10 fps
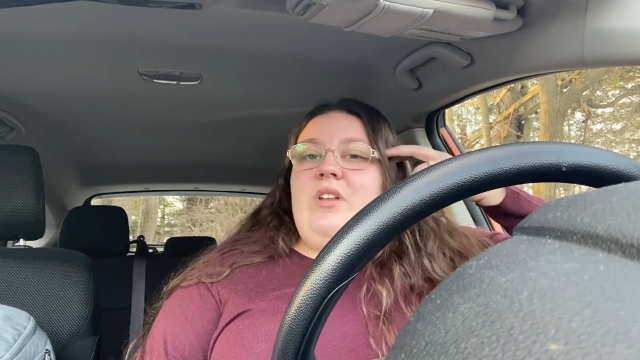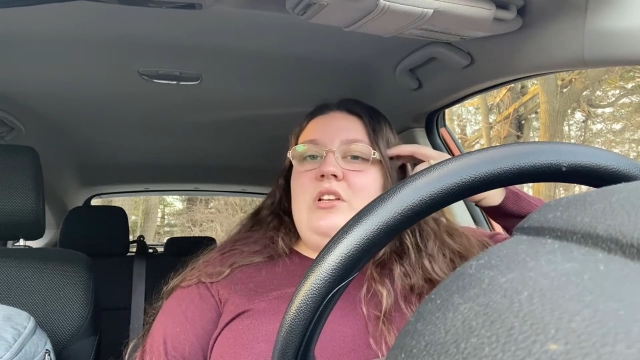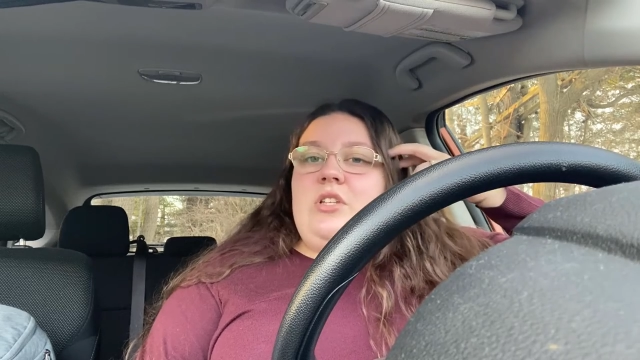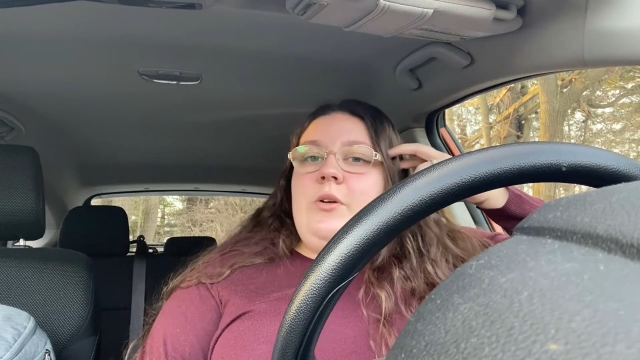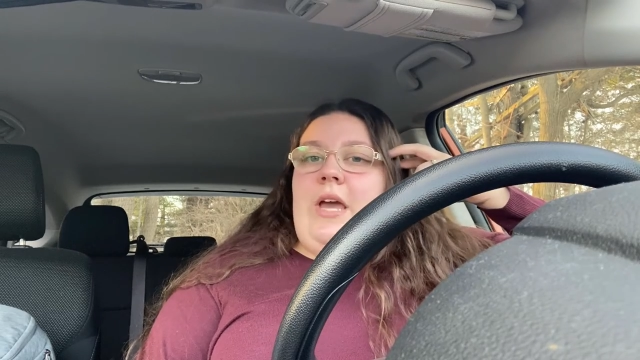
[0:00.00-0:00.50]

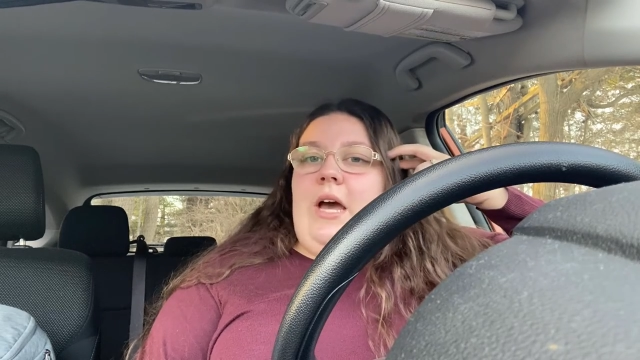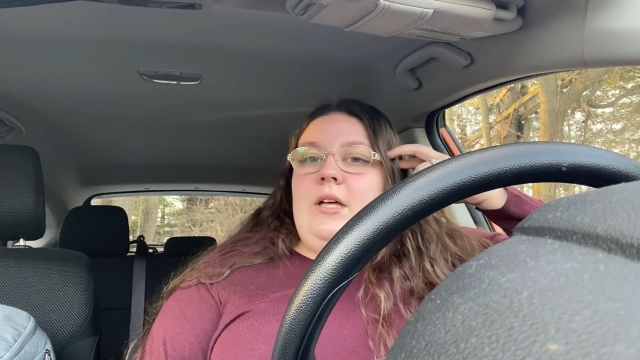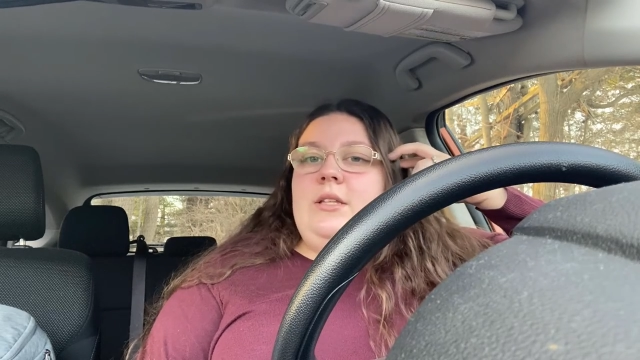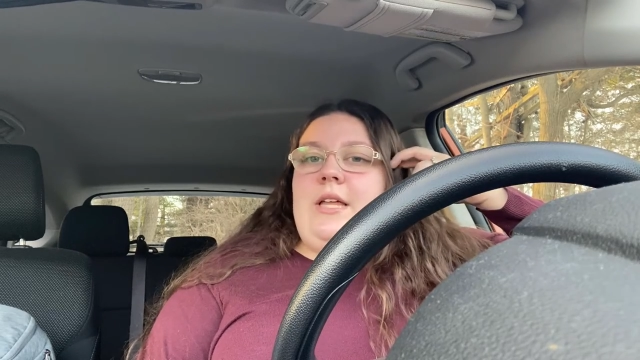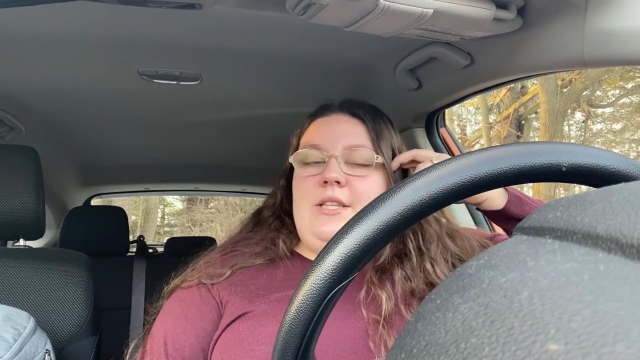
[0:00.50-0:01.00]
so yeah,
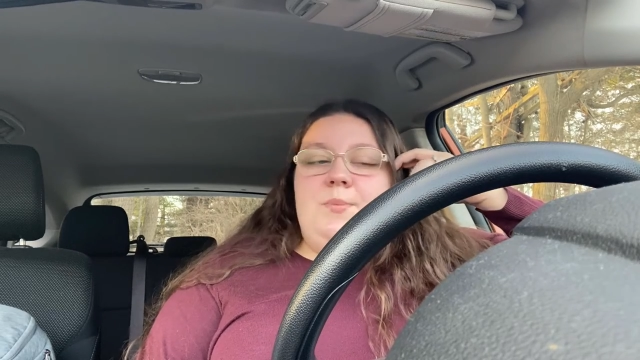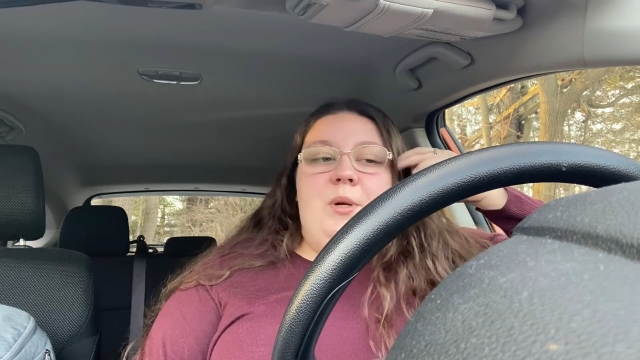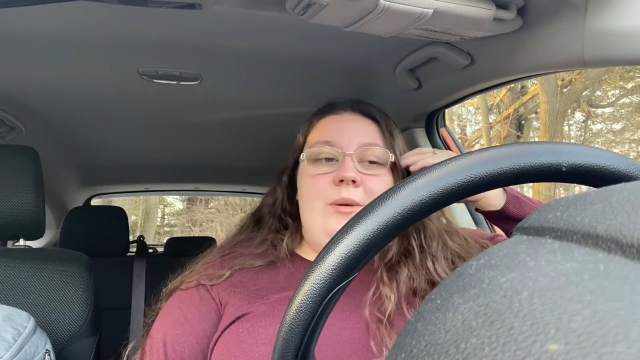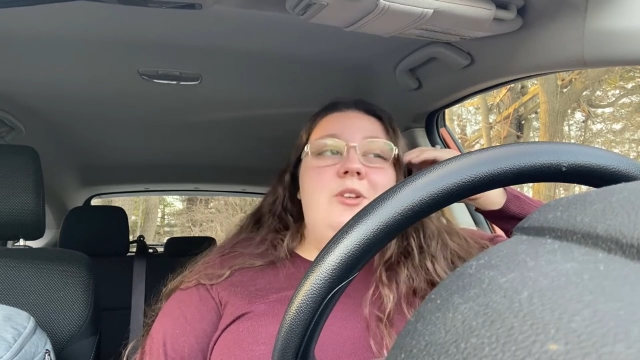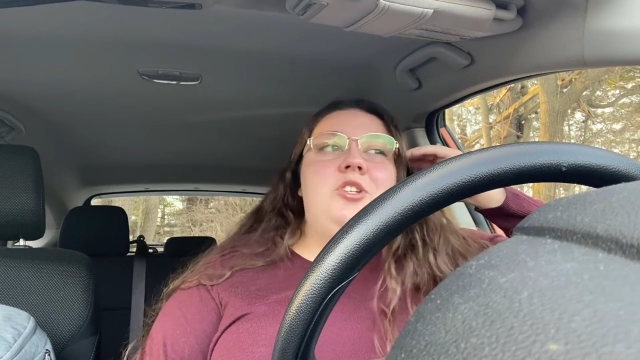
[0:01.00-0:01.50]
that's
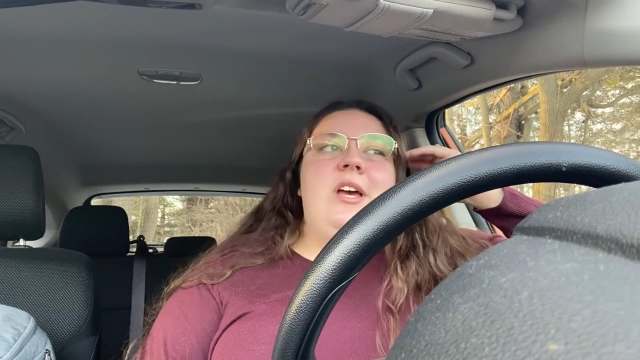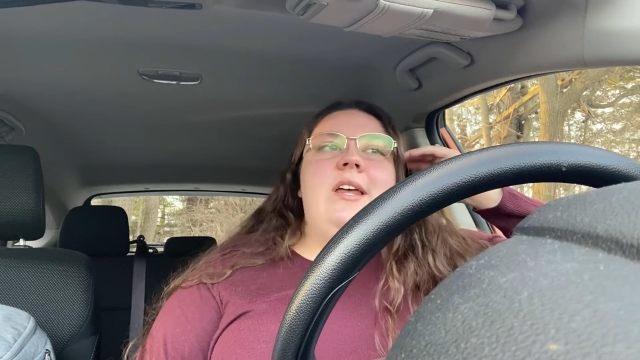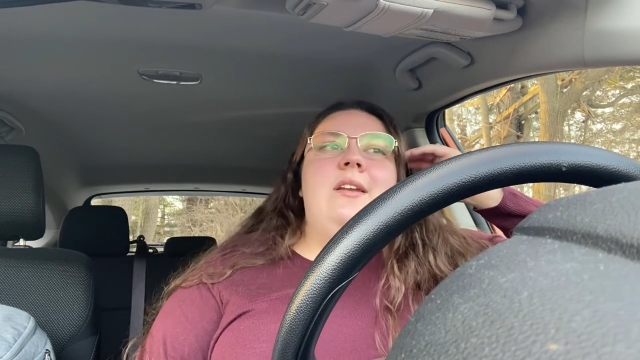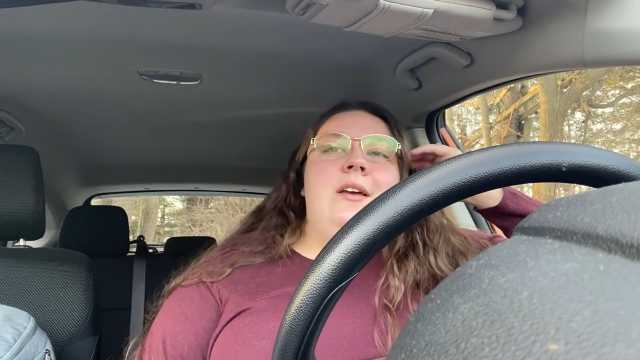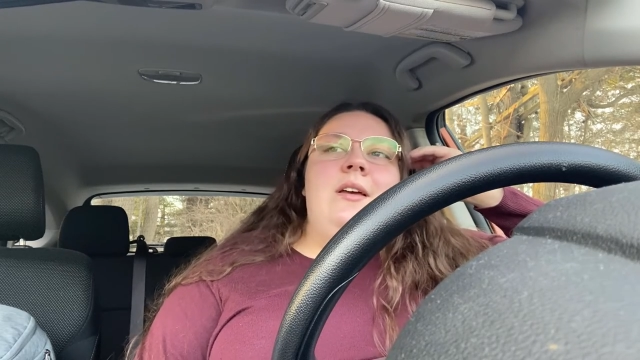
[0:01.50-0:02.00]
pretty much
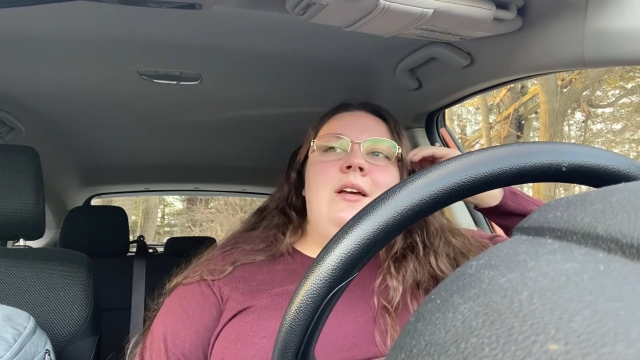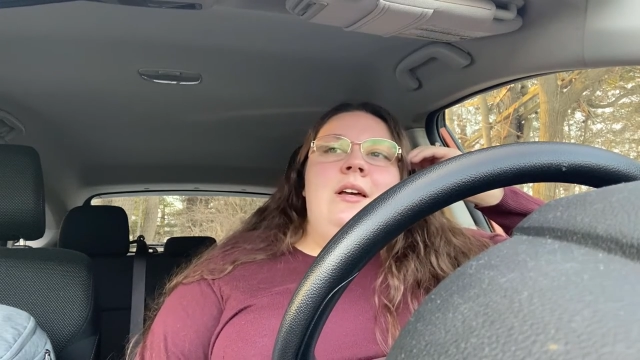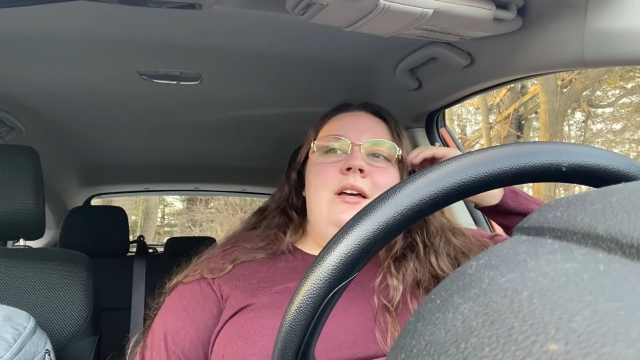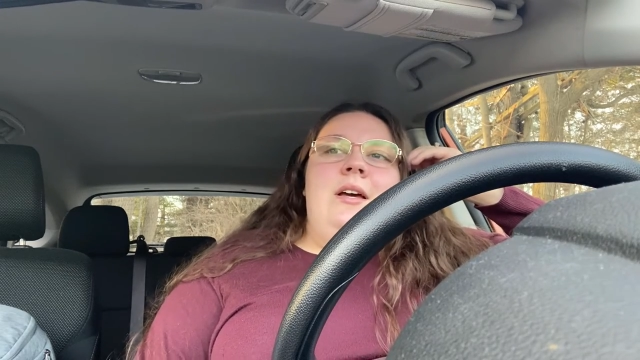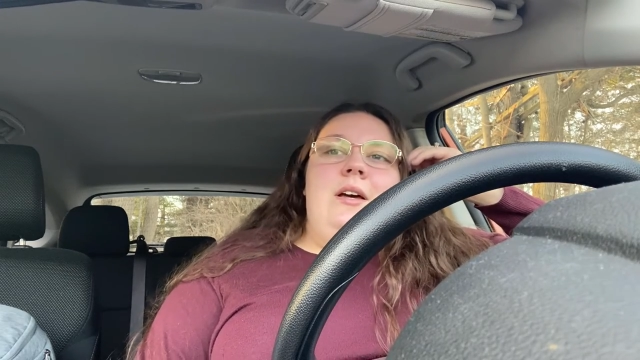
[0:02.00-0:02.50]
it.
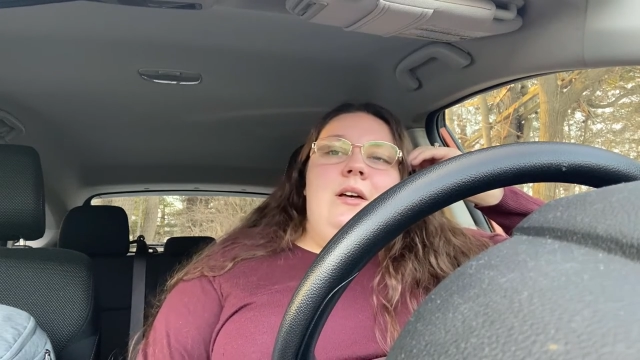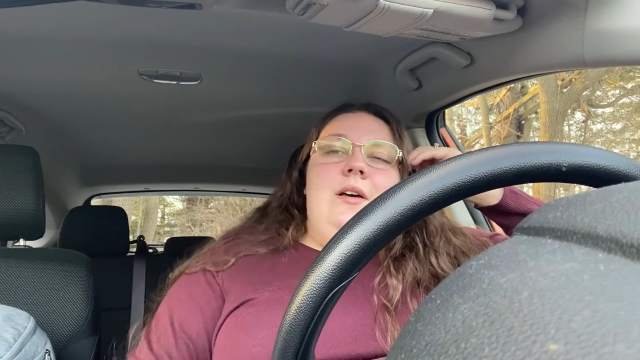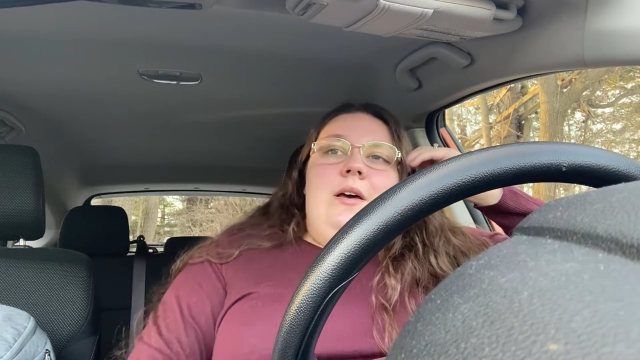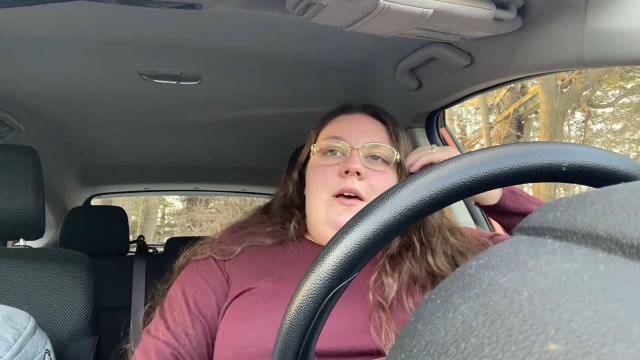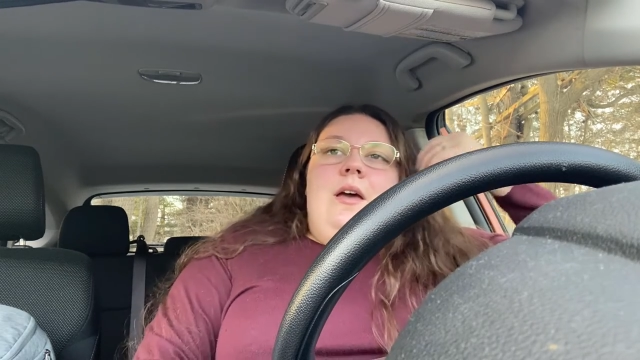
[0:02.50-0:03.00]

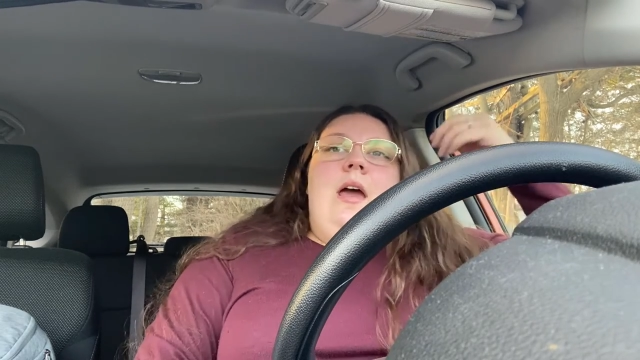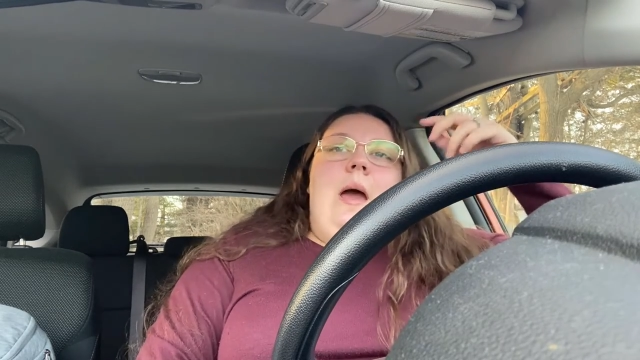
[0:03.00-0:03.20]
Uh,